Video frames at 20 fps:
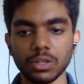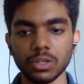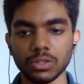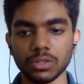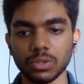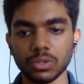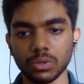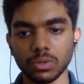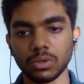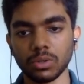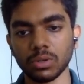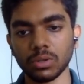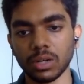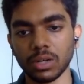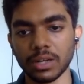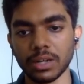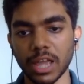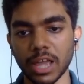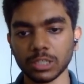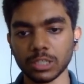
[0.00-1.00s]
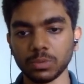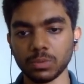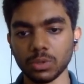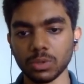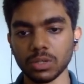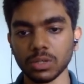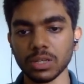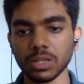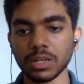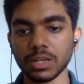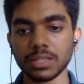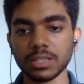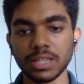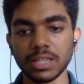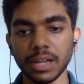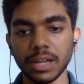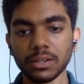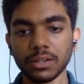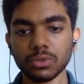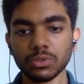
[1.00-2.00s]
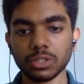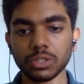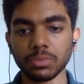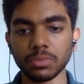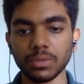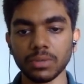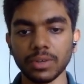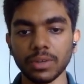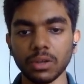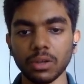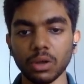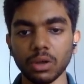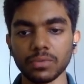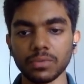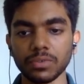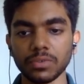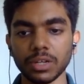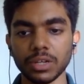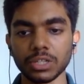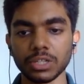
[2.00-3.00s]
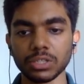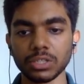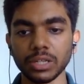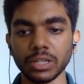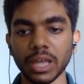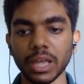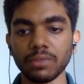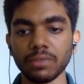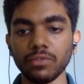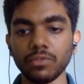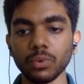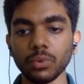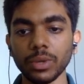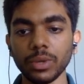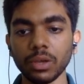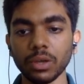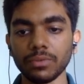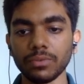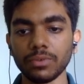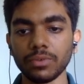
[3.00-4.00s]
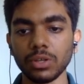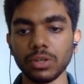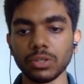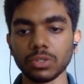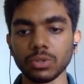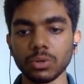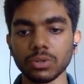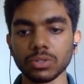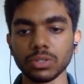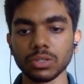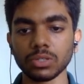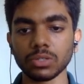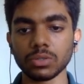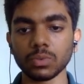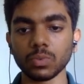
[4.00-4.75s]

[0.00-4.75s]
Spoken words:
So a dashboard designed to simplify configuration and viewing of resources